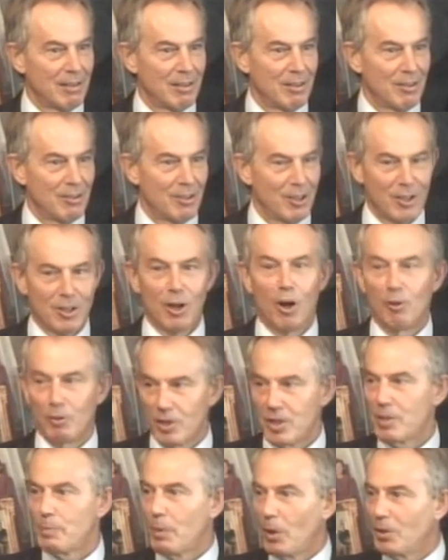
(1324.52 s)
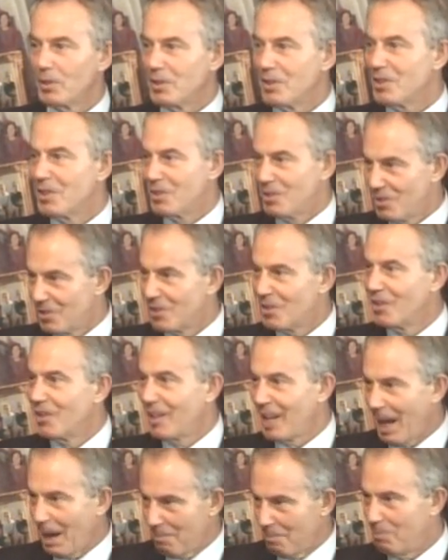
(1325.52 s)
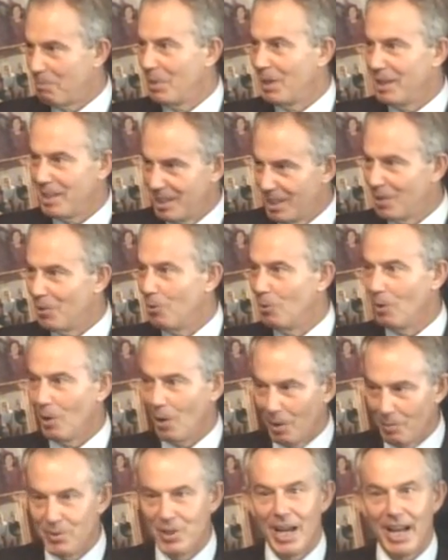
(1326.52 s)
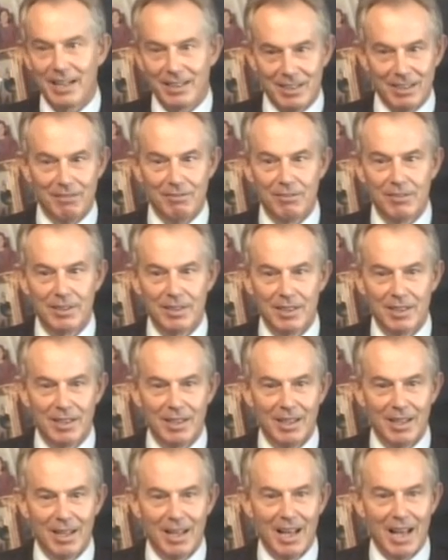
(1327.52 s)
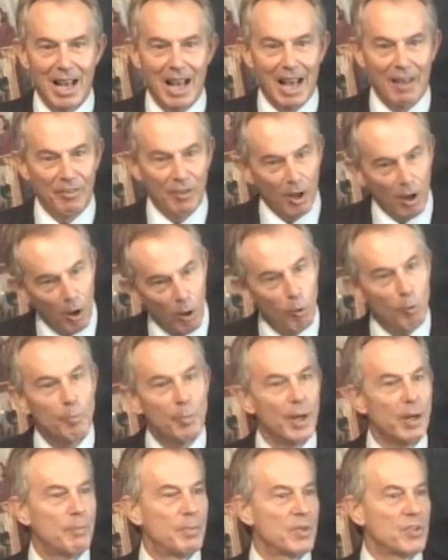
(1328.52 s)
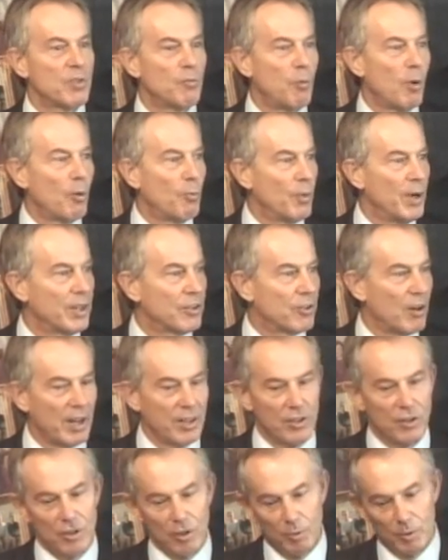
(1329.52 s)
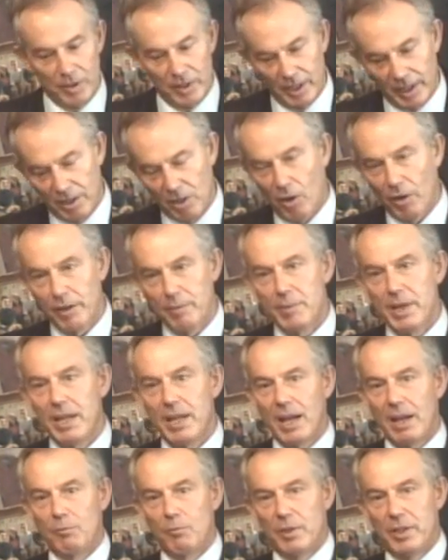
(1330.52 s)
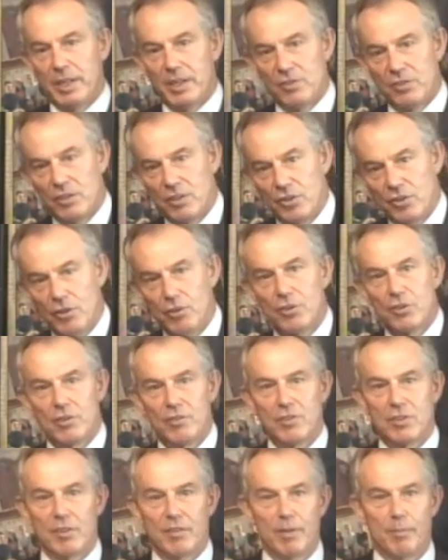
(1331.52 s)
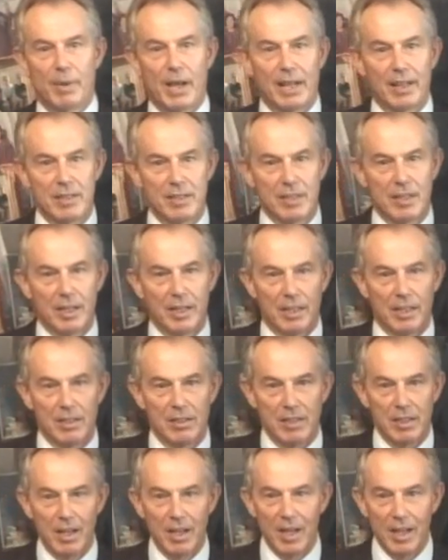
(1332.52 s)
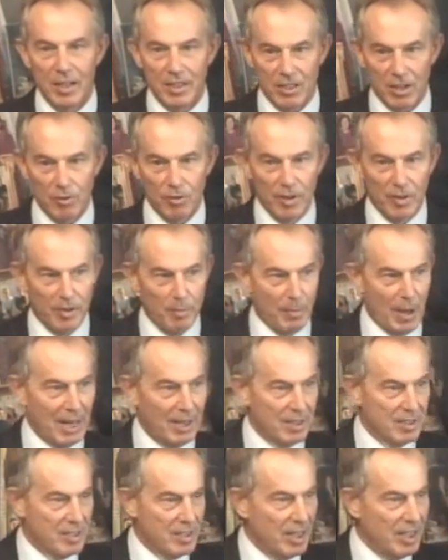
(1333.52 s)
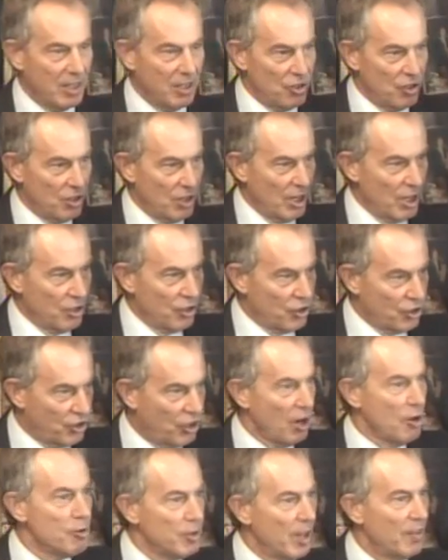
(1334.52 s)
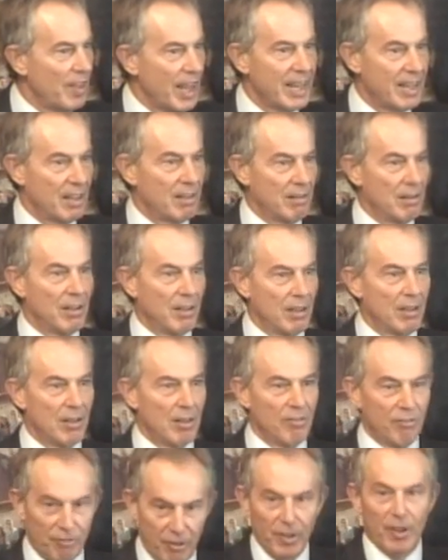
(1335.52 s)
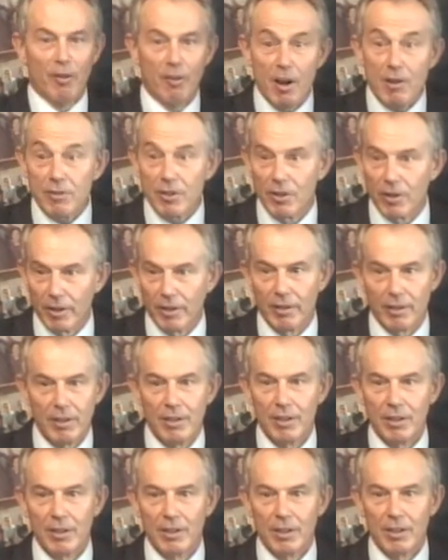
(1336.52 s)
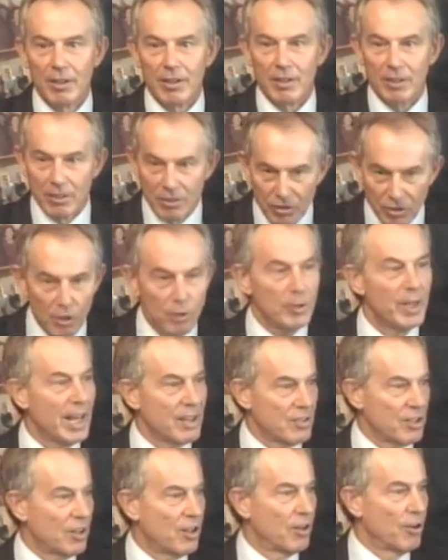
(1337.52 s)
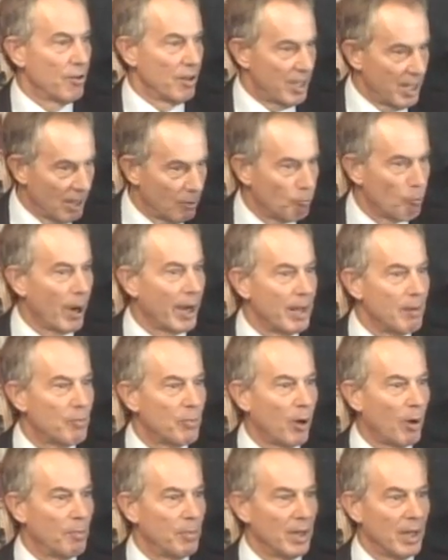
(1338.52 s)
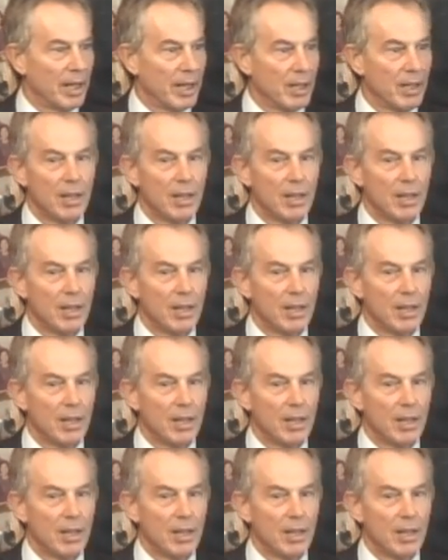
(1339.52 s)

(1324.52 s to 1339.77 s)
that corresponds to that political objective. And the whole purpose of what we're trying to do with the economy and with the institutions of the Palestinians, so that the Palestinians show that they can, for their own good, do their security and run it properly.